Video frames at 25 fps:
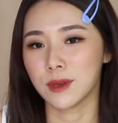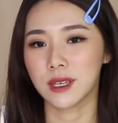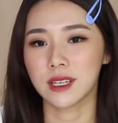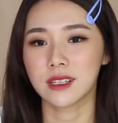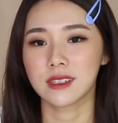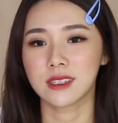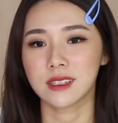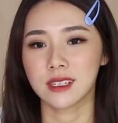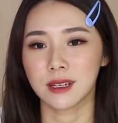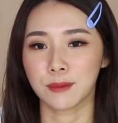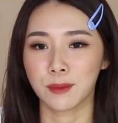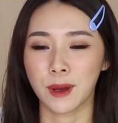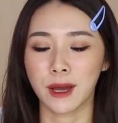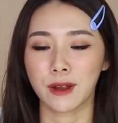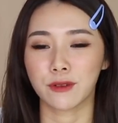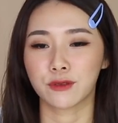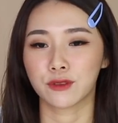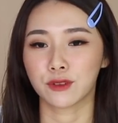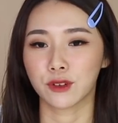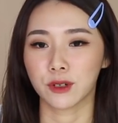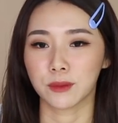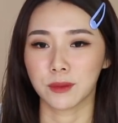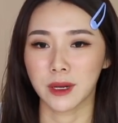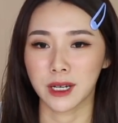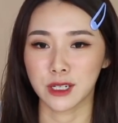mix apart
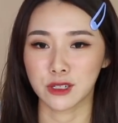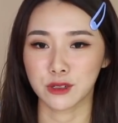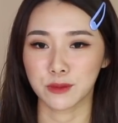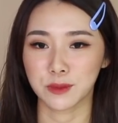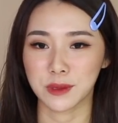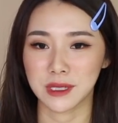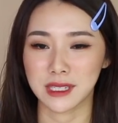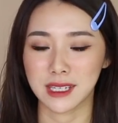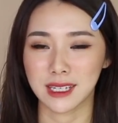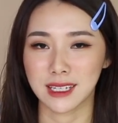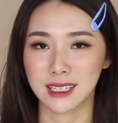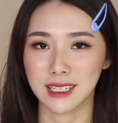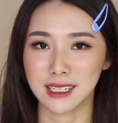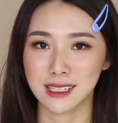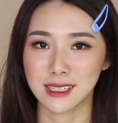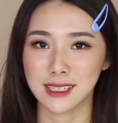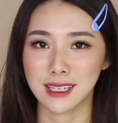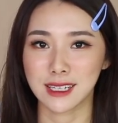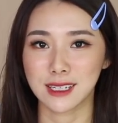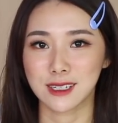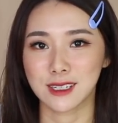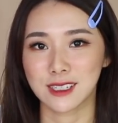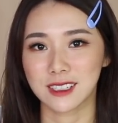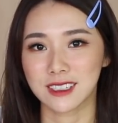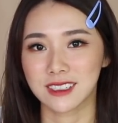from 100% East
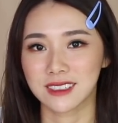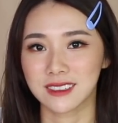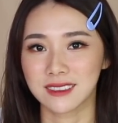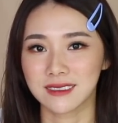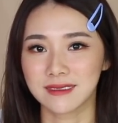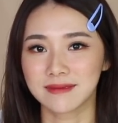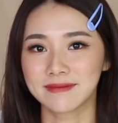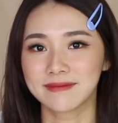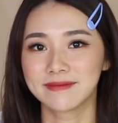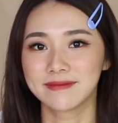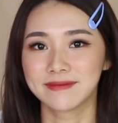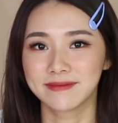Asian.